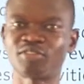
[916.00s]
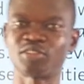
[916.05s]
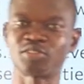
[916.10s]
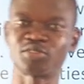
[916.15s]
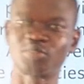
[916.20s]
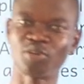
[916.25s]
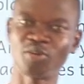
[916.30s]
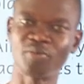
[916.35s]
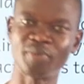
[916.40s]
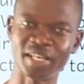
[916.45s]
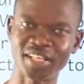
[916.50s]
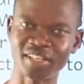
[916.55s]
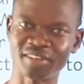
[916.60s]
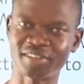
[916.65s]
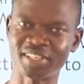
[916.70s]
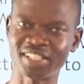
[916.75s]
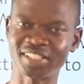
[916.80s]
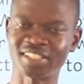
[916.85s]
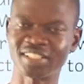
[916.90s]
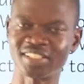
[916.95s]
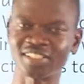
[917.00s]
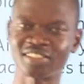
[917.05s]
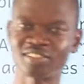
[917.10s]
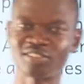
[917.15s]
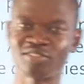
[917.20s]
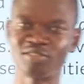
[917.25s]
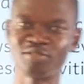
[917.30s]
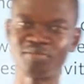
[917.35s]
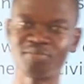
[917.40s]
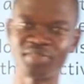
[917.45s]
for so many
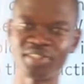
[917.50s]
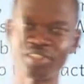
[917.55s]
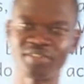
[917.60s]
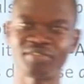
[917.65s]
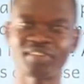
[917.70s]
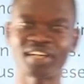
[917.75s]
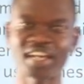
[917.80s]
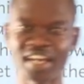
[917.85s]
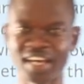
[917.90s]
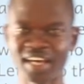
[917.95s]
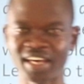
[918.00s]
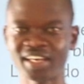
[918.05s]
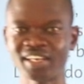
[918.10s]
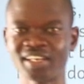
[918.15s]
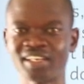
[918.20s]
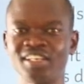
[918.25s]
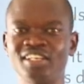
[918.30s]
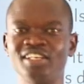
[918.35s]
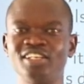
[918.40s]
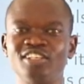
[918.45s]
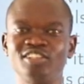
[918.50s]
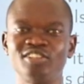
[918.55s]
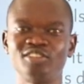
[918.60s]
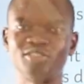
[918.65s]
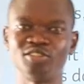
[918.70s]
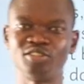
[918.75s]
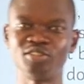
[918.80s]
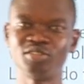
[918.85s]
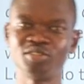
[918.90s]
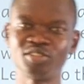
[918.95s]
reasons. You breathe air,
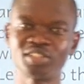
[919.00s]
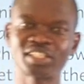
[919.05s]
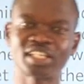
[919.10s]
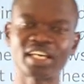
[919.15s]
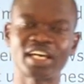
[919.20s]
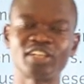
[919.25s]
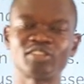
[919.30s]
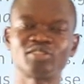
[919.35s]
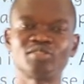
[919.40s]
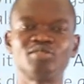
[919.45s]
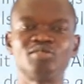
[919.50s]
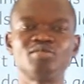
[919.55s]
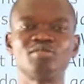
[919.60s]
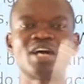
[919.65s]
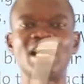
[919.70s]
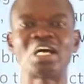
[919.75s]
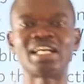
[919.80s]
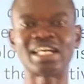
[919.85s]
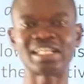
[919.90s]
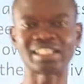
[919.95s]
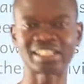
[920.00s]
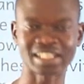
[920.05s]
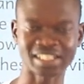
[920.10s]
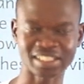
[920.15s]
you use air to do other